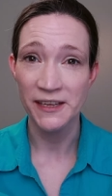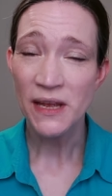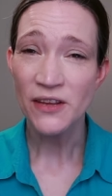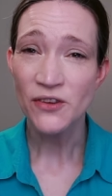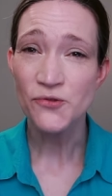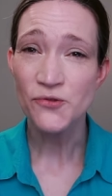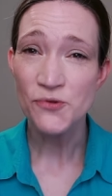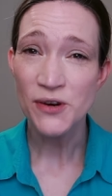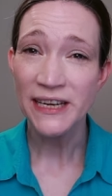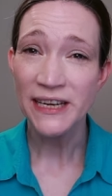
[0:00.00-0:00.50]

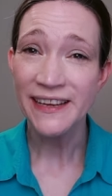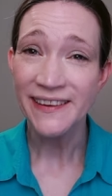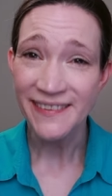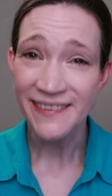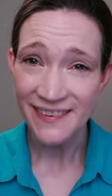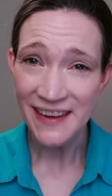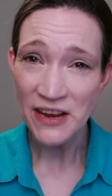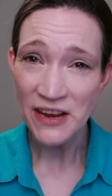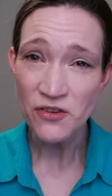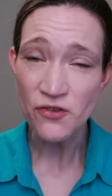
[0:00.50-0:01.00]
It's really
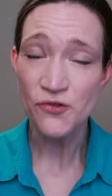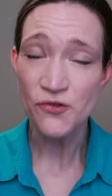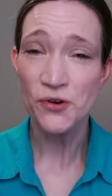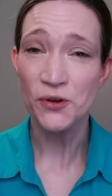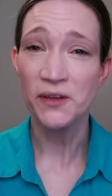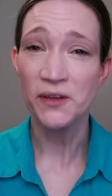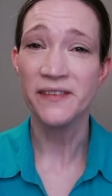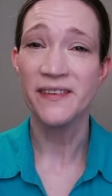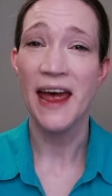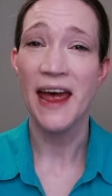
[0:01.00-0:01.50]

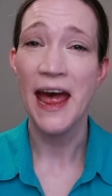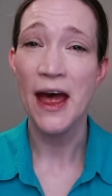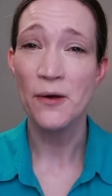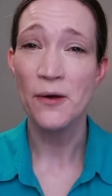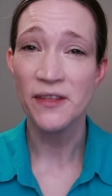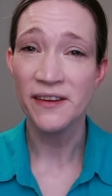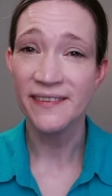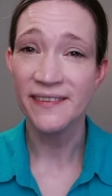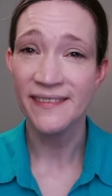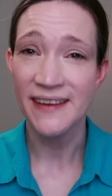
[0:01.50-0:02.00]
central to how
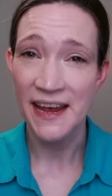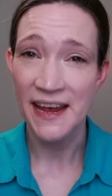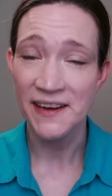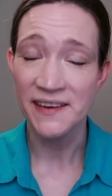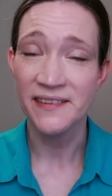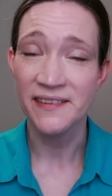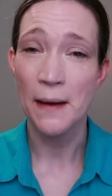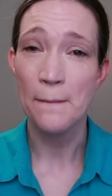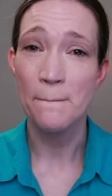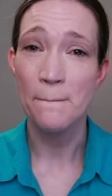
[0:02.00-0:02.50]
the
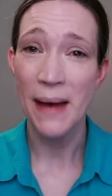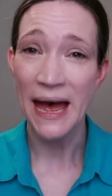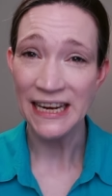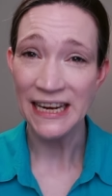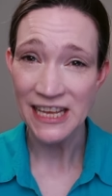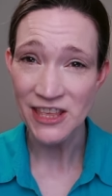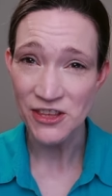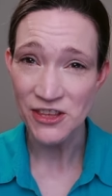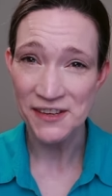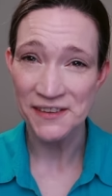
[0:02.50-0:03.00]
state
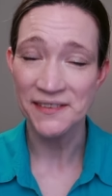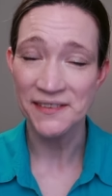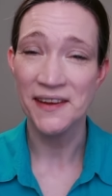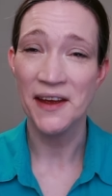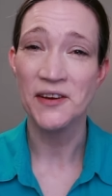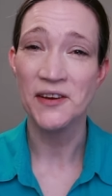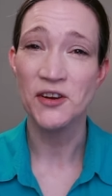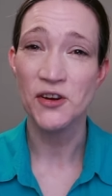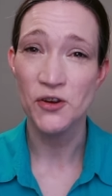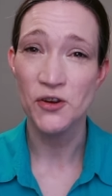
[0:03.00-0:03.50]
manages
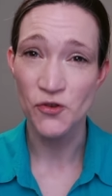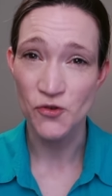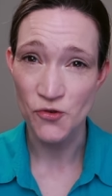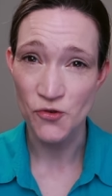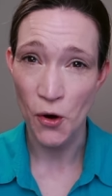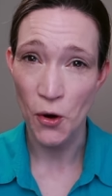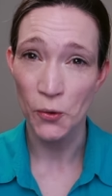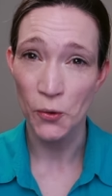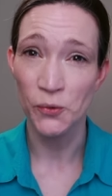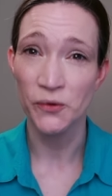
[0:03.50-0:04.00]
and
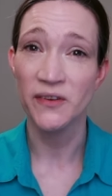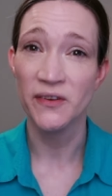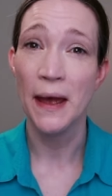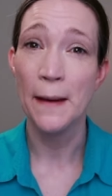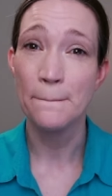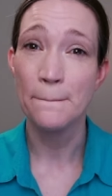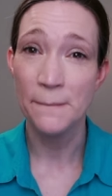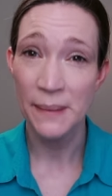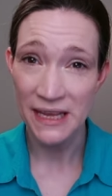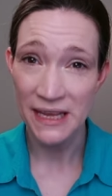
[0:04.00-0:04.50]
controls
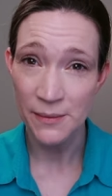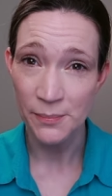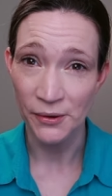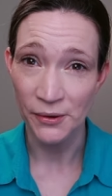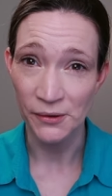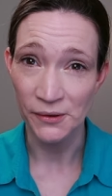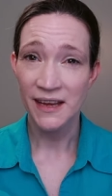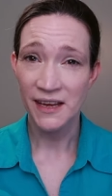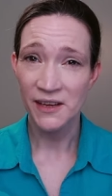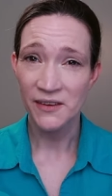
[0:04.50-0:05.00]

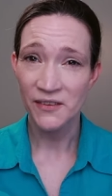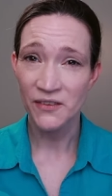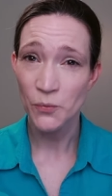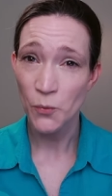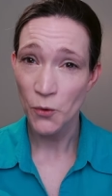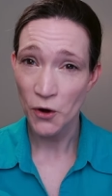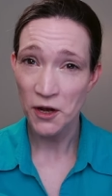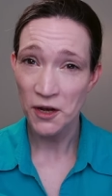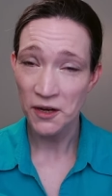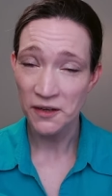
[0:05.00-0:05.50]
people. It's
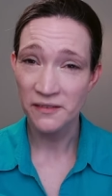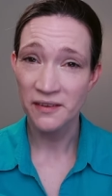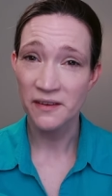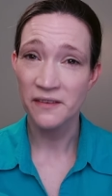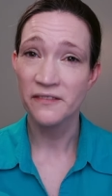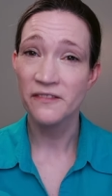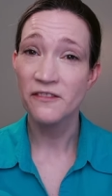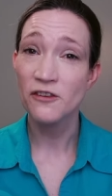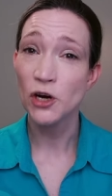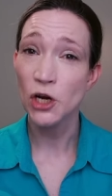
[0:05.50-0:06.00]
worked
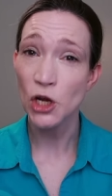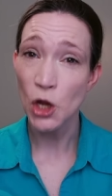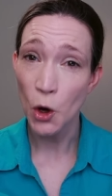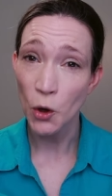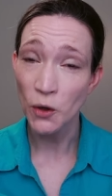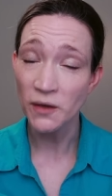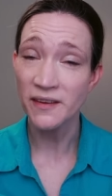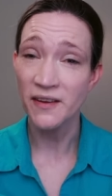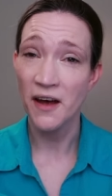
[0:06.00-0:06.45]
for a long